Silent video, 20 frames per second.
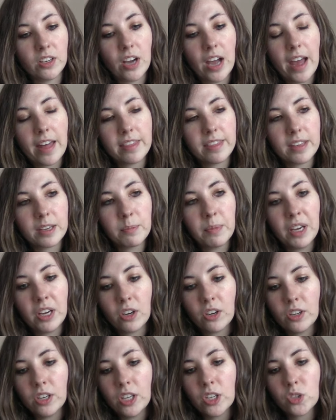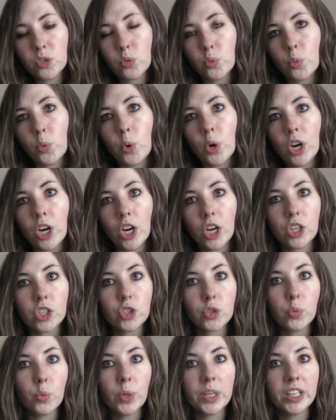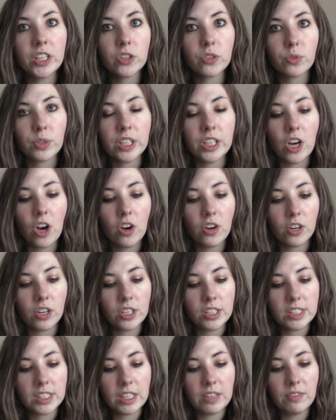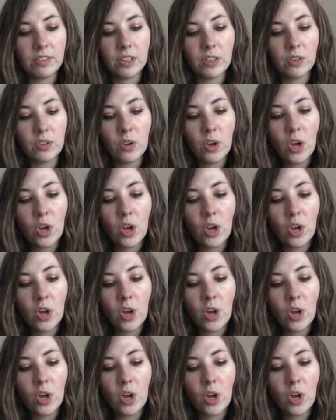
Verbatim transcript: I think my earnings were $23 even